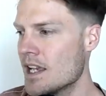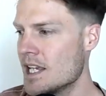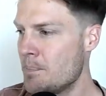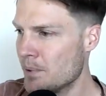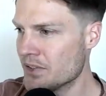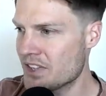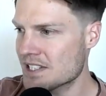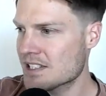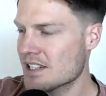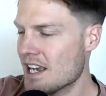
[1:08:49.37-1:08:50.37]
He built
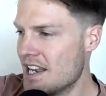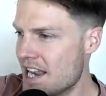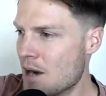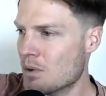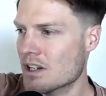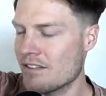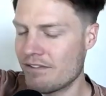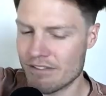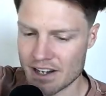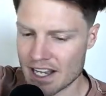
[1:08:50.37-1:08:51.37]
this network of
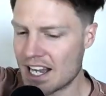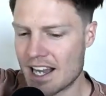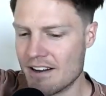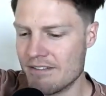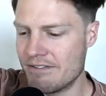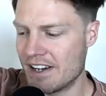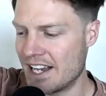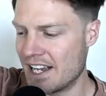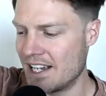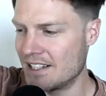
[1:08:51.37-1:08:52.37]

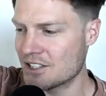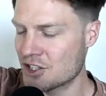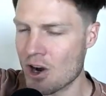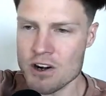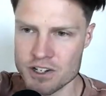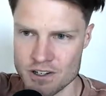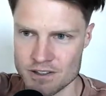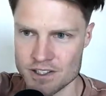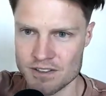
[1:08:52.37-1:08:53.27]
chargers